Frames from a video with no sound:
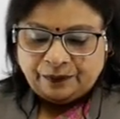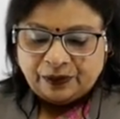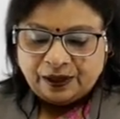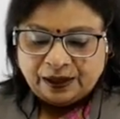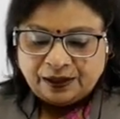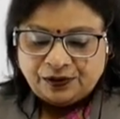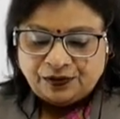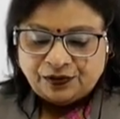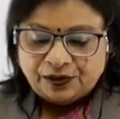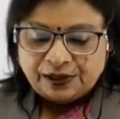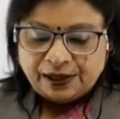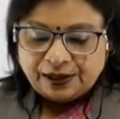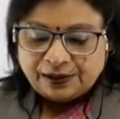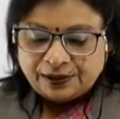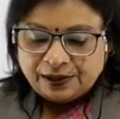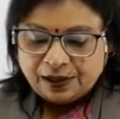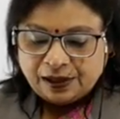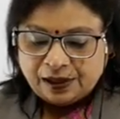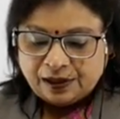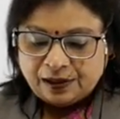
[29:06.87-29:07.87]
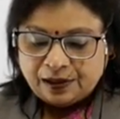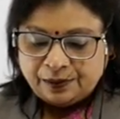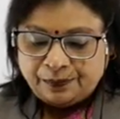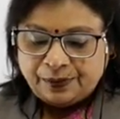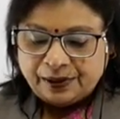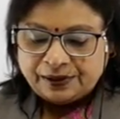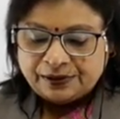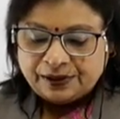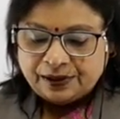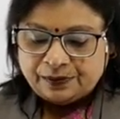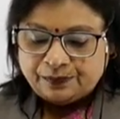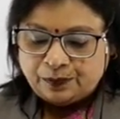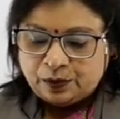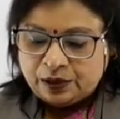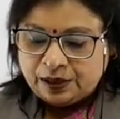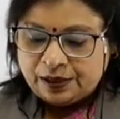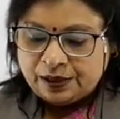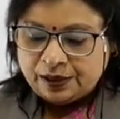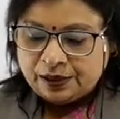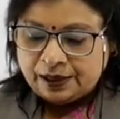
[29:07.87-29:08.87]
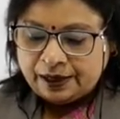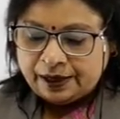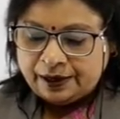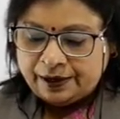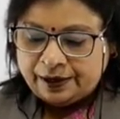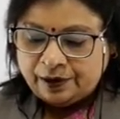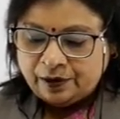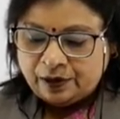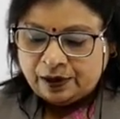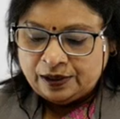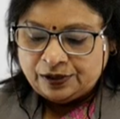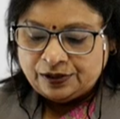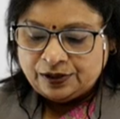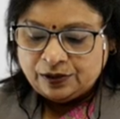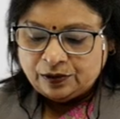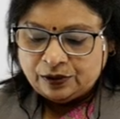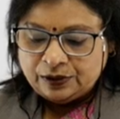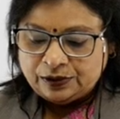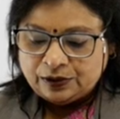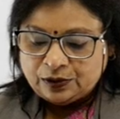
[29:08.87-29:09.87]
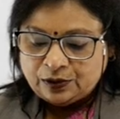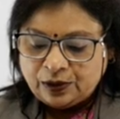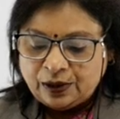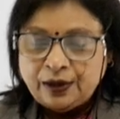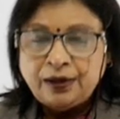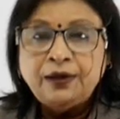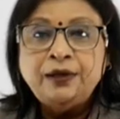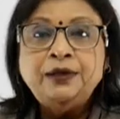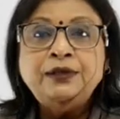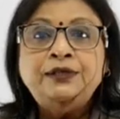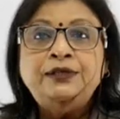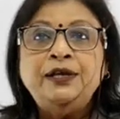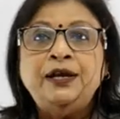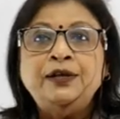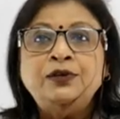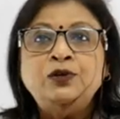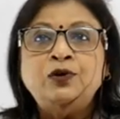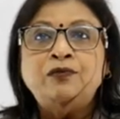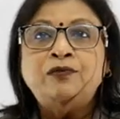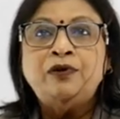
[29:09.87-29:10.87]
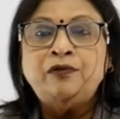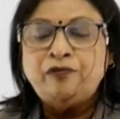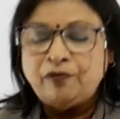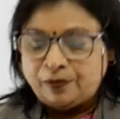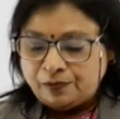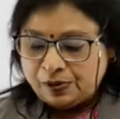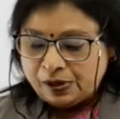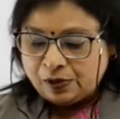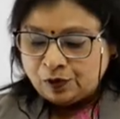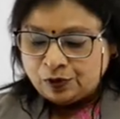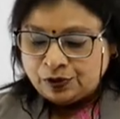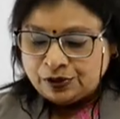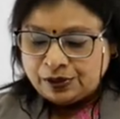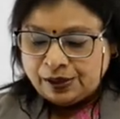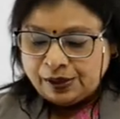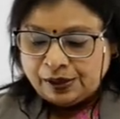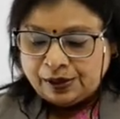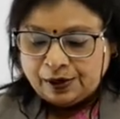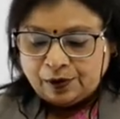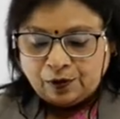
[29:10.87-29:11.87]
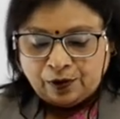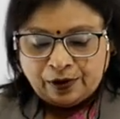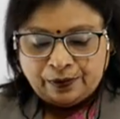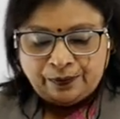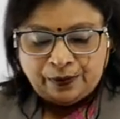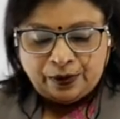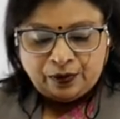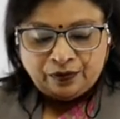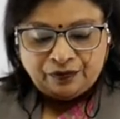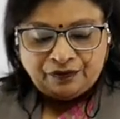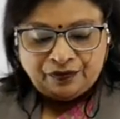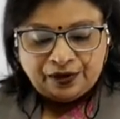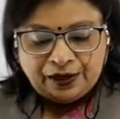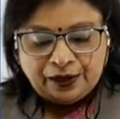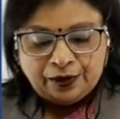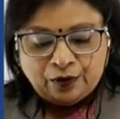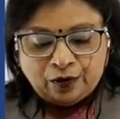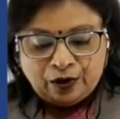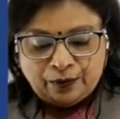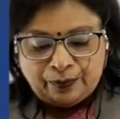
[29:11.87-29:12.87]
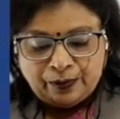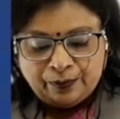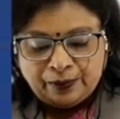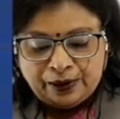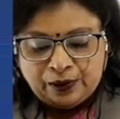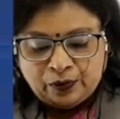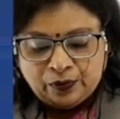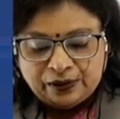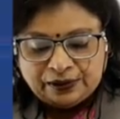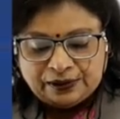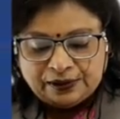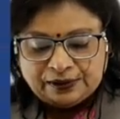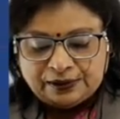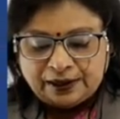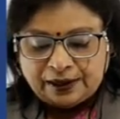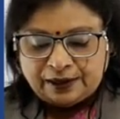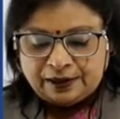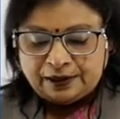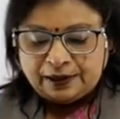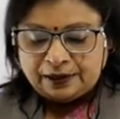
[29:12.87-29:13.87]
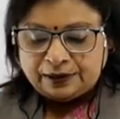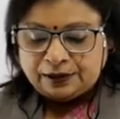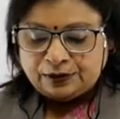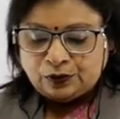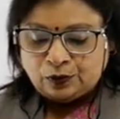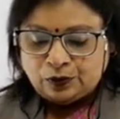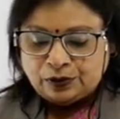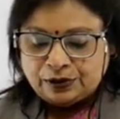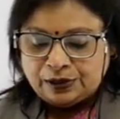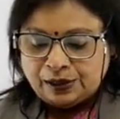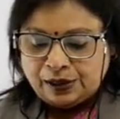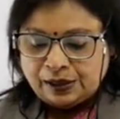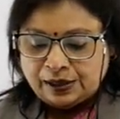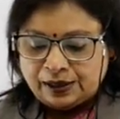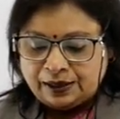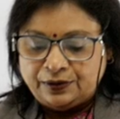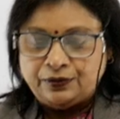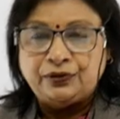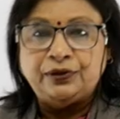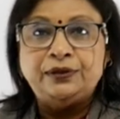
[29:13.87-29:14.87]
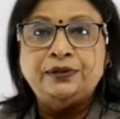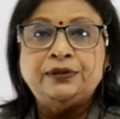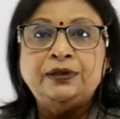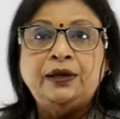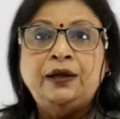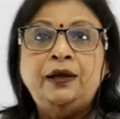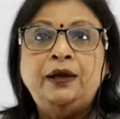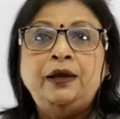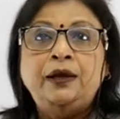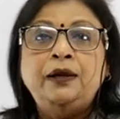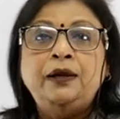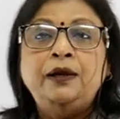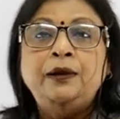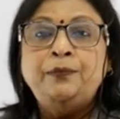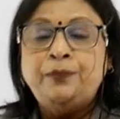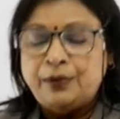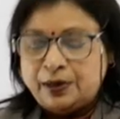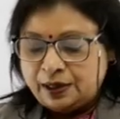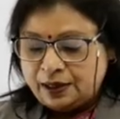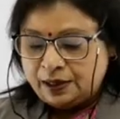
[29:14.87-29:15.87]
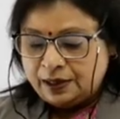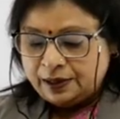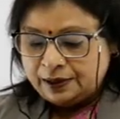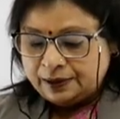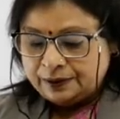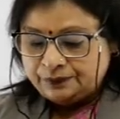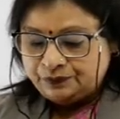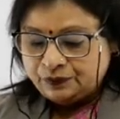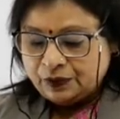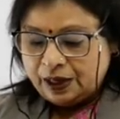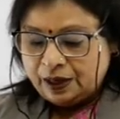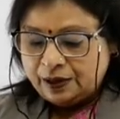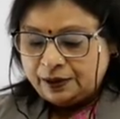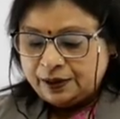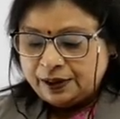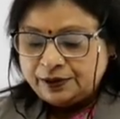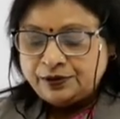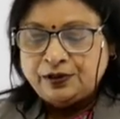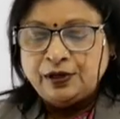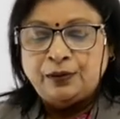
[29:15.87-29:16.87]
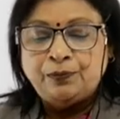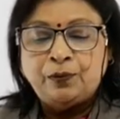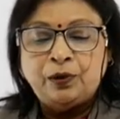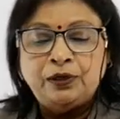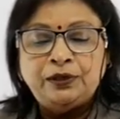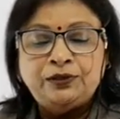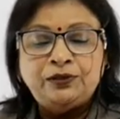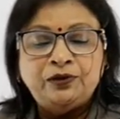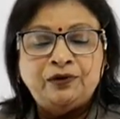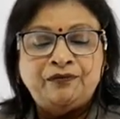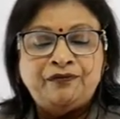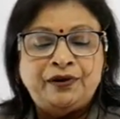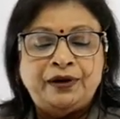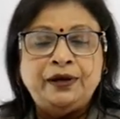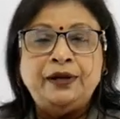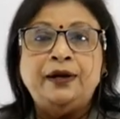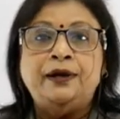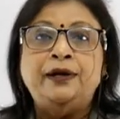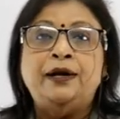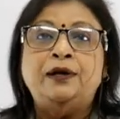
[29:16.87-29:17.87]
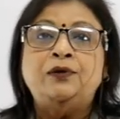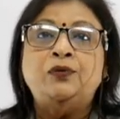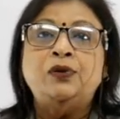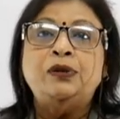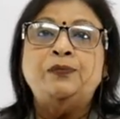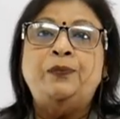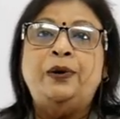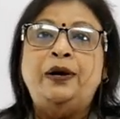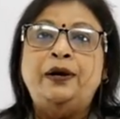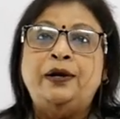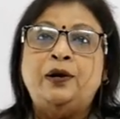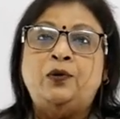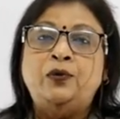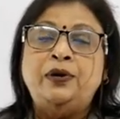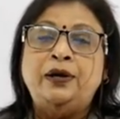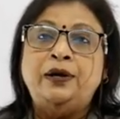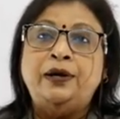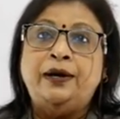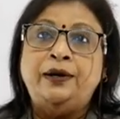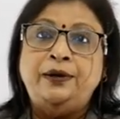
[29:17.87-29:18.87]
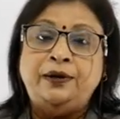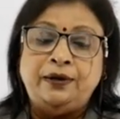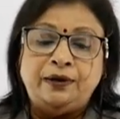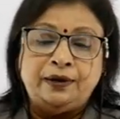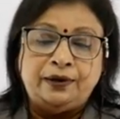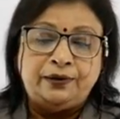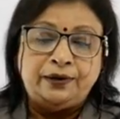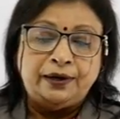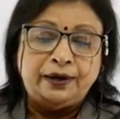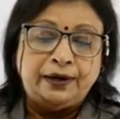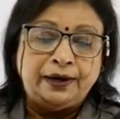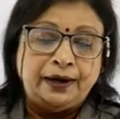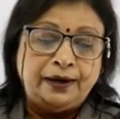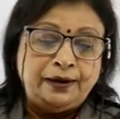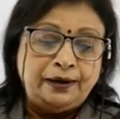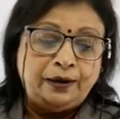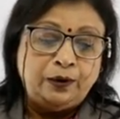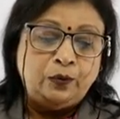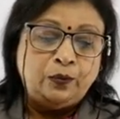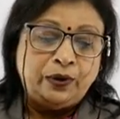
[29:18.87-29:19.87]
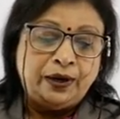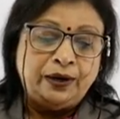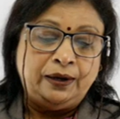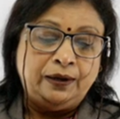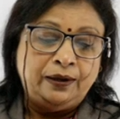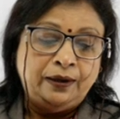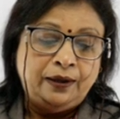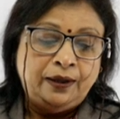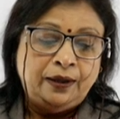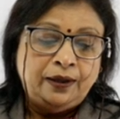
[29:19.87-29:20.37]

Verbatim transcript: Then changes in the basic political ideology also. change over from socialist economy to free economy by USSR and other socialist countries. Liberal uh, industrial policy of India that was spelled out in 1991.